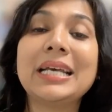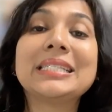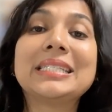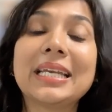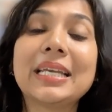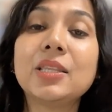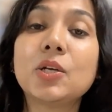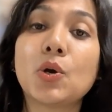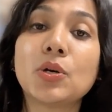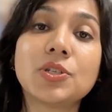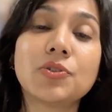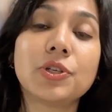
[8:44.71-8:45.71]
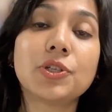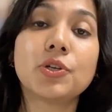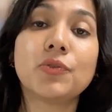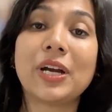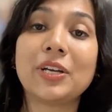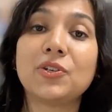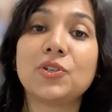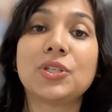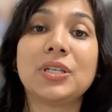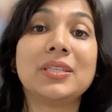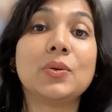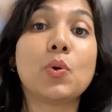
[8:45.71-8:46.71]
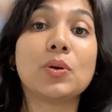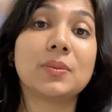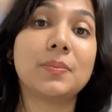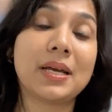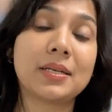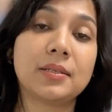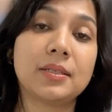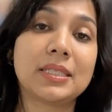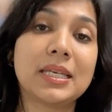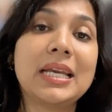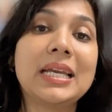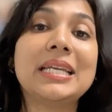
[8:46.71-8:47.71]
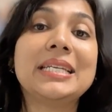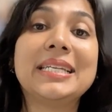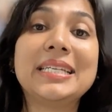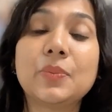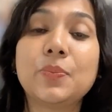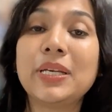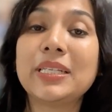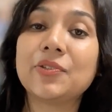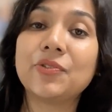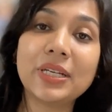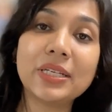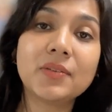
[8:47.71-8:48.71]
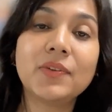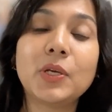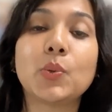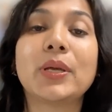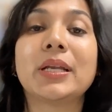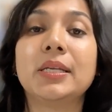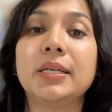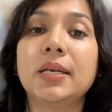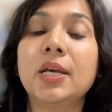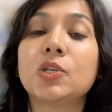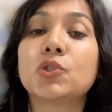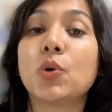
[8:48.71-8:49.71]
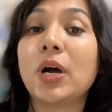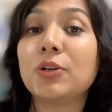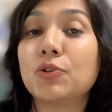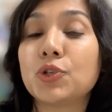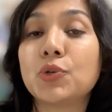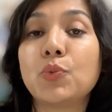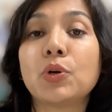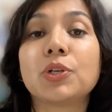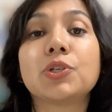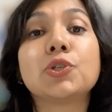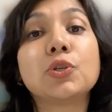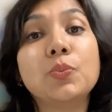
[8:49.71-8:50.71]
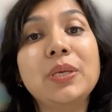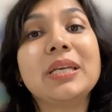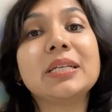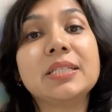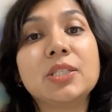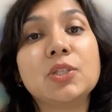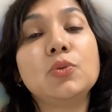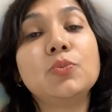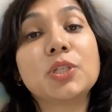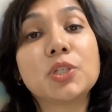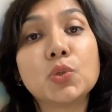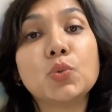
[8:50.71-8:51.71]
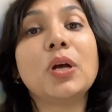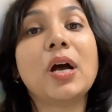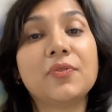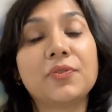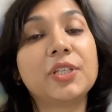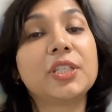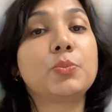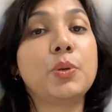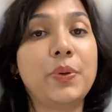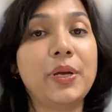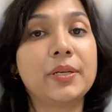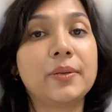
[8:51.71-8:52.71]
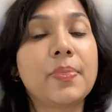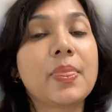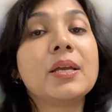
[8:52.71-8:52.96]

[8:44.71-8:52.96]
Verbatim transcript: Second, the concentration of hydrogen in the water matters. It dissipates relatively quickly, so hydrogen water should be consumed soon after it's prepared.